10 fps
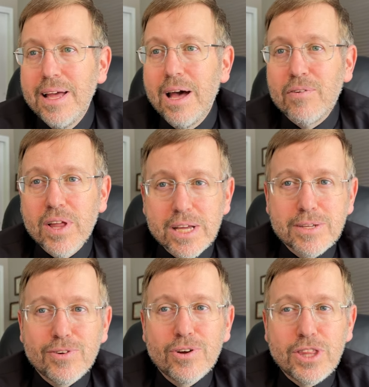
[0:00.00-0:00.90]
a
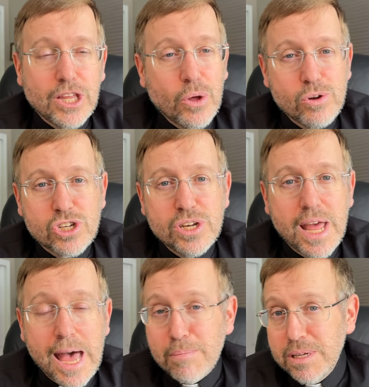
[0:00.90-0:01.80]
philosopher, theologian,
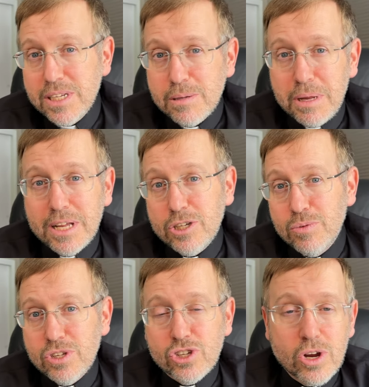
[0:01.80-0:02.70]
abbess, meaning she was
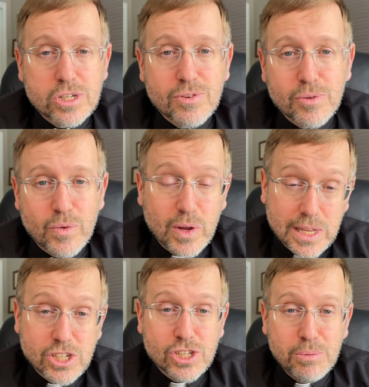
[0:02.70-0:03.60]
in charge of a
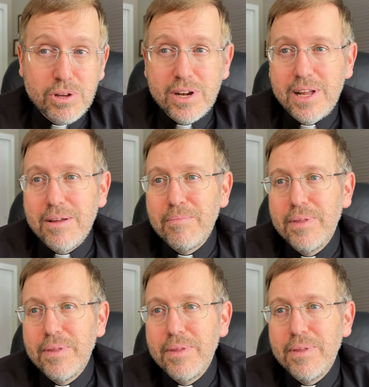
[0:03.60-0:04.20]
religious community,